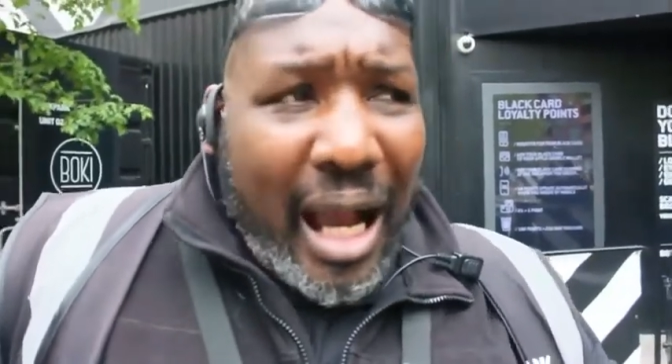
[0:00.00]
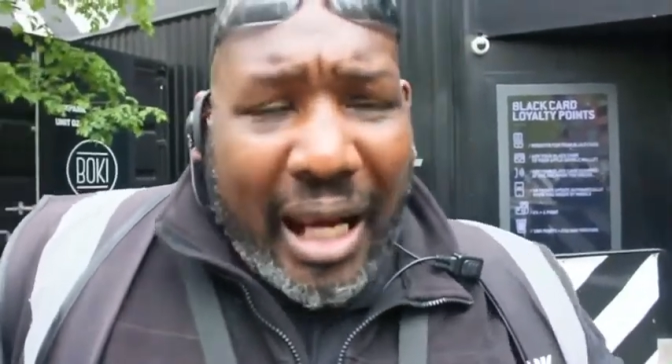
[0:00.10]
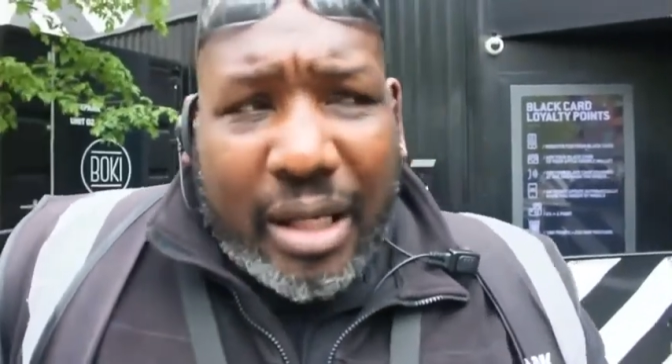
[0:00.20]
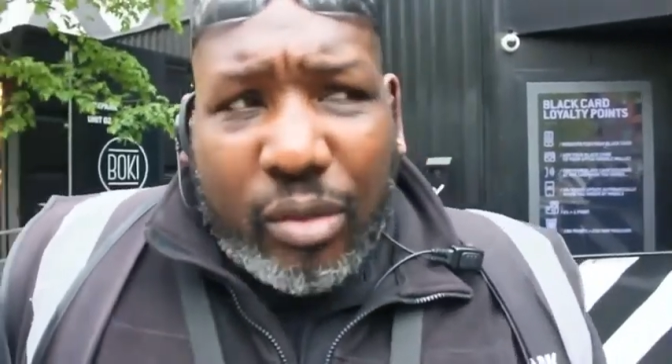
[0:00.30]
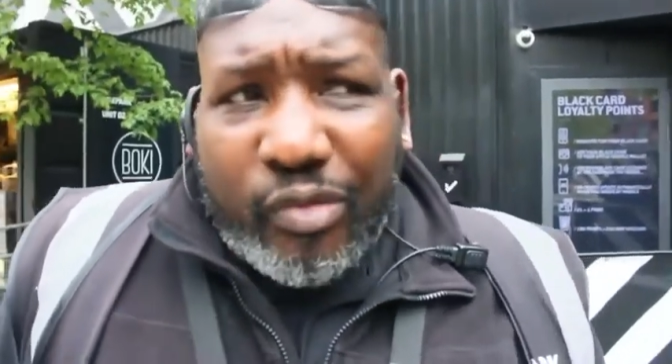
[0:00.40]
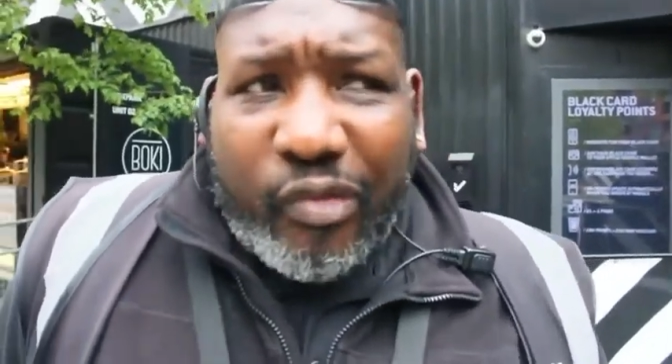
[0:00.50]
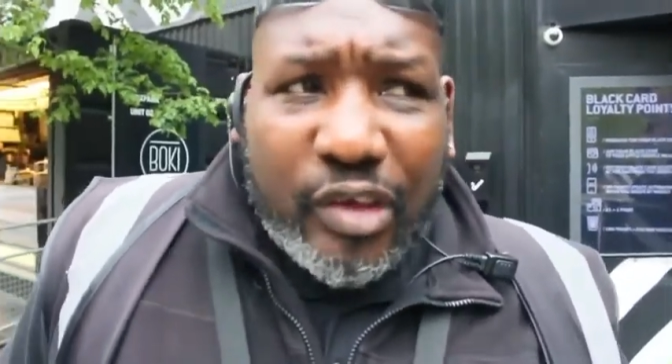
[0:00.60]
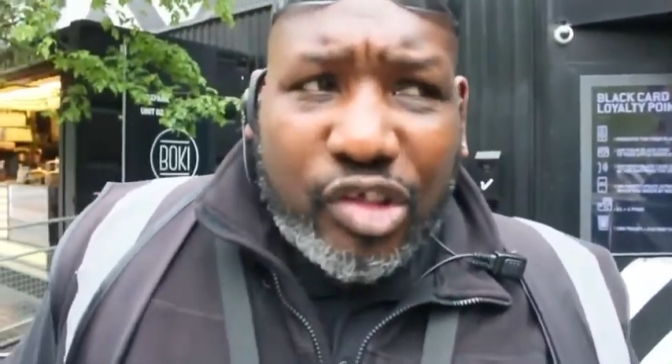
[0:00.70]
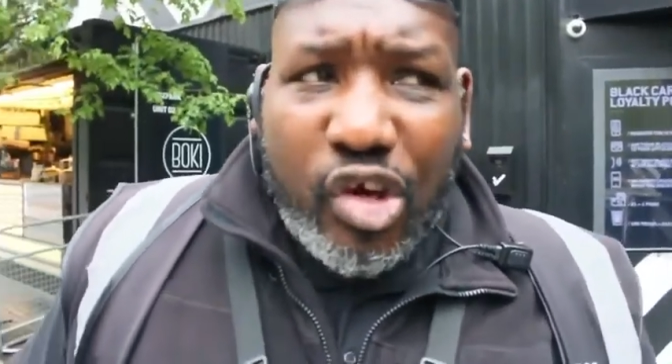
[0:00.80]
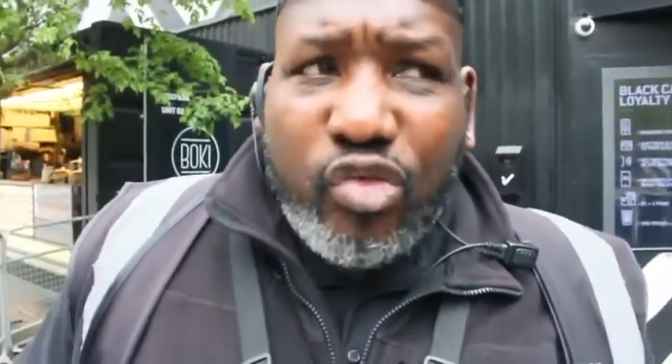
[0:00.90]
And it,
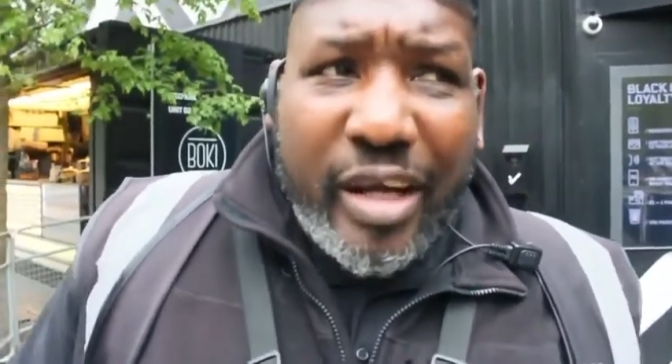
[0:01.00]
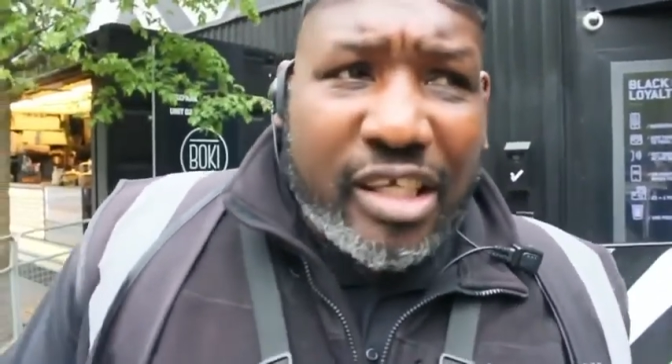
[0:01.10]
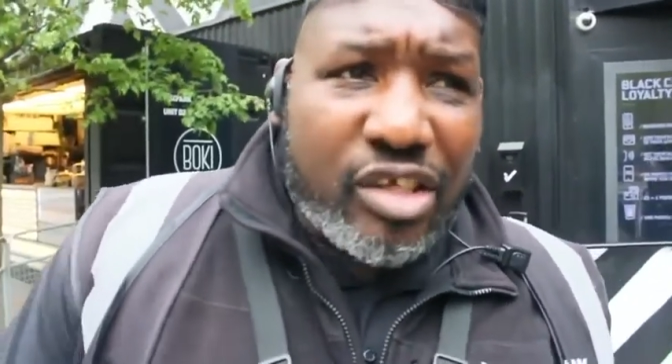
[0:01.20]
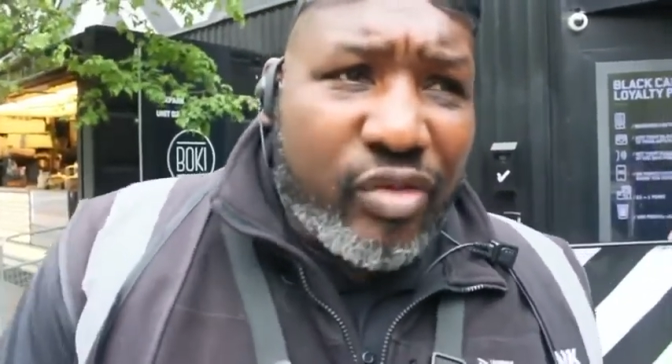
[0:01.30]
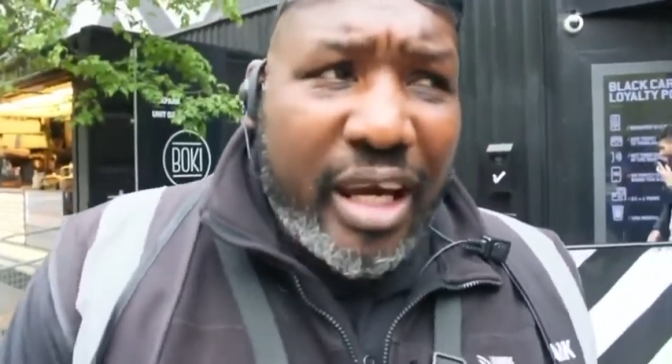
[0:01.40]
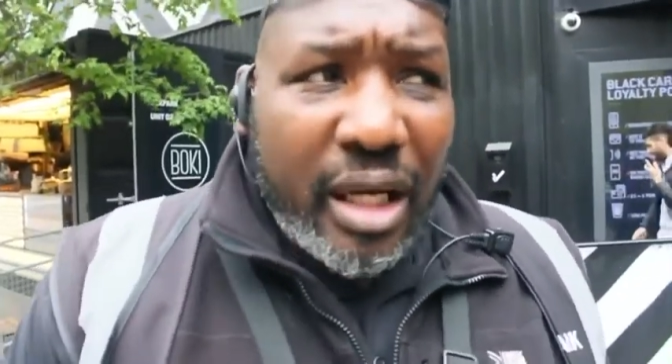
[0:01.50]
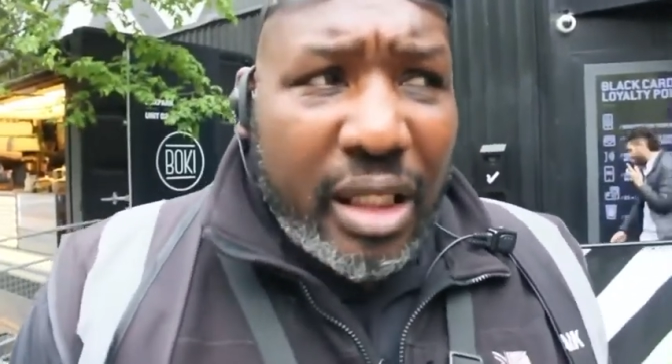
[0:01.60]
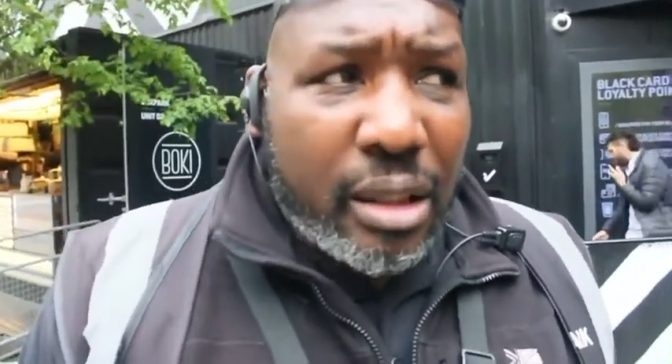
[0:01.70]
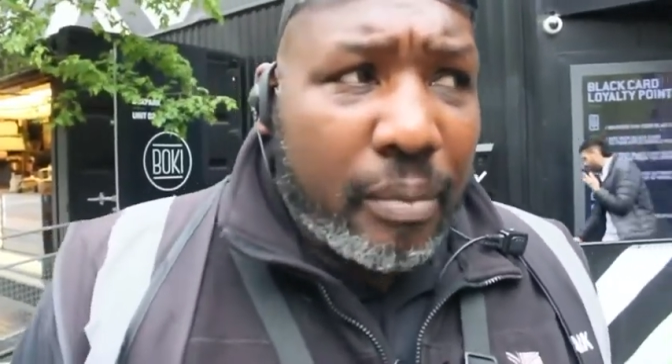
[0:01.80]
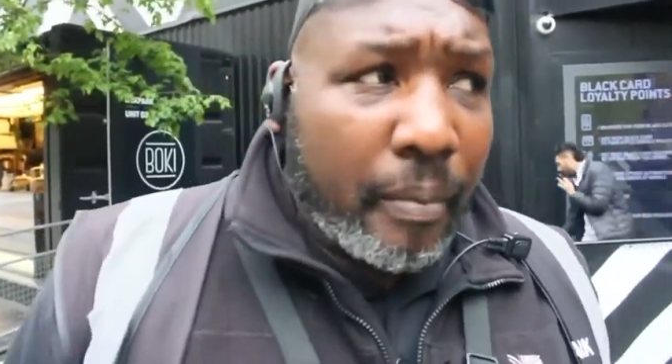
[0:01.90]
for two reasons,
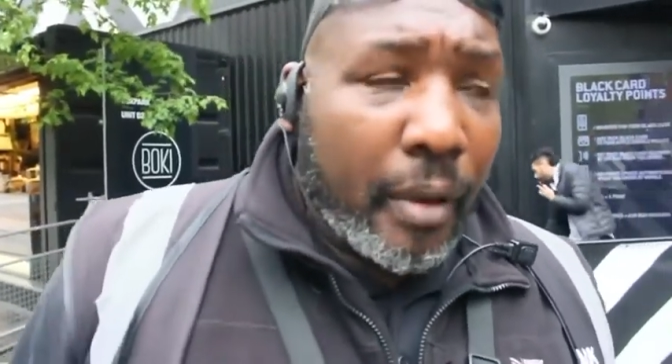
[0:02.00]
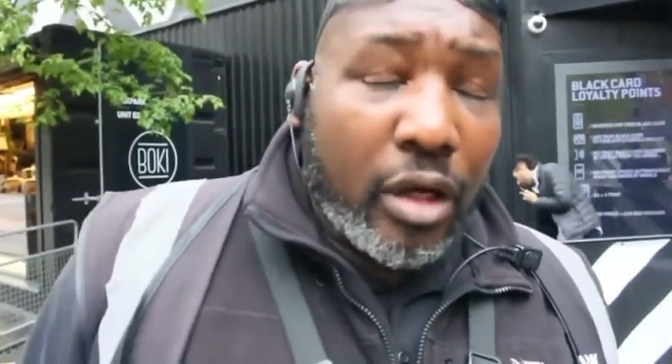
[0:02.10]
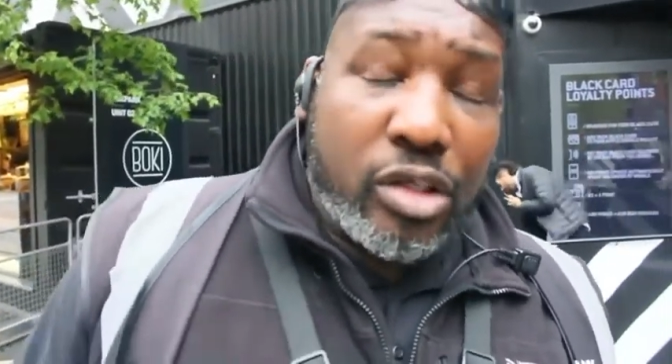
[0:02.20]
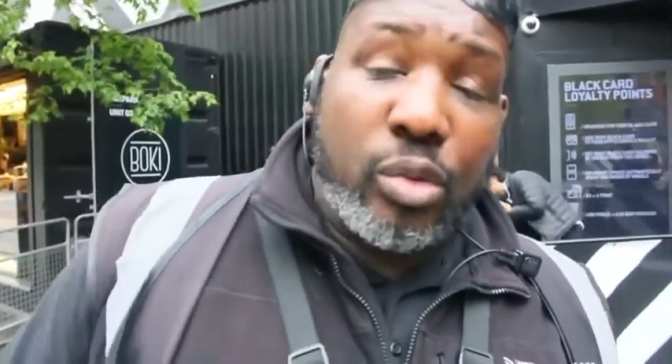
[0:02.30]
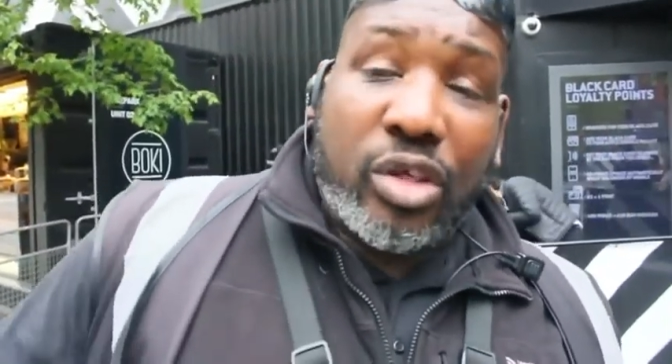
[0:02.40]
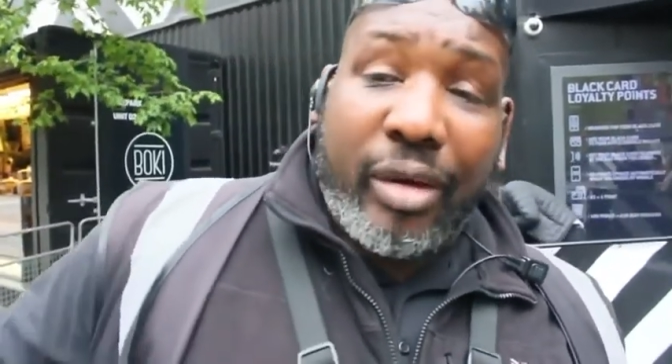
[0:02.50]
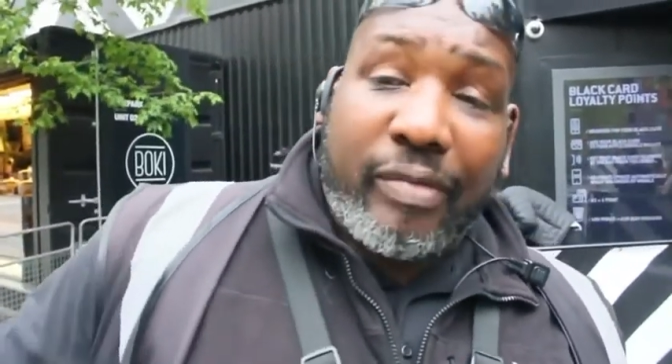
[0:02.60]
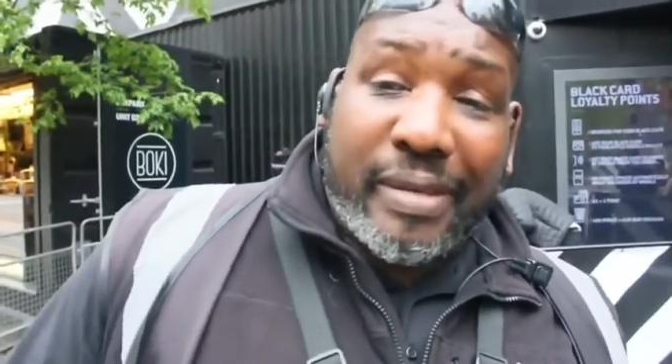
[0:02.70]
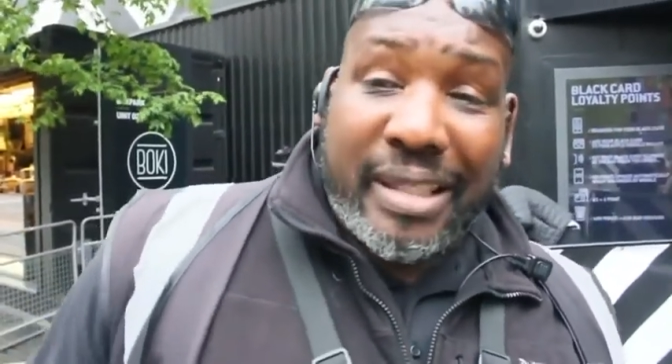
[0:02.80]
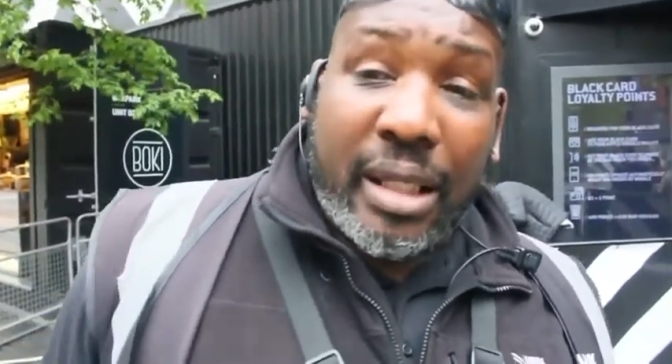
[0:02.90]
really, because it was a
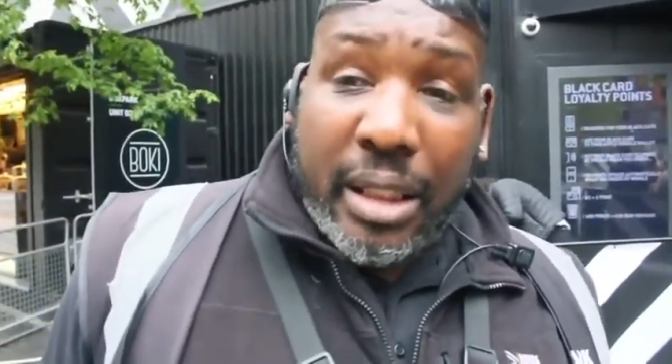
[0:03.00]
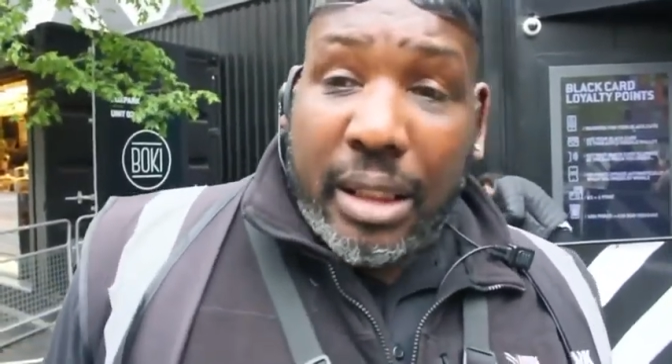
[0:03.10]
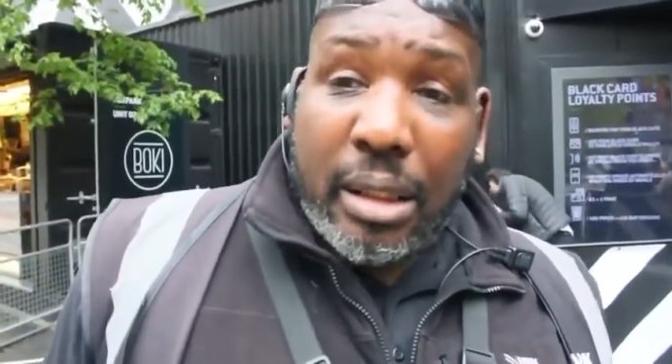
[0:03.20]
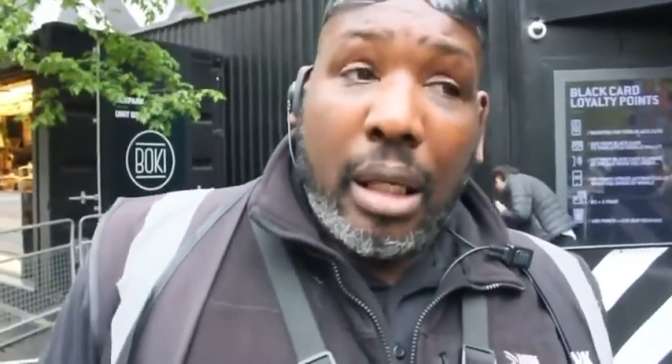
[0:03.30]
great facility,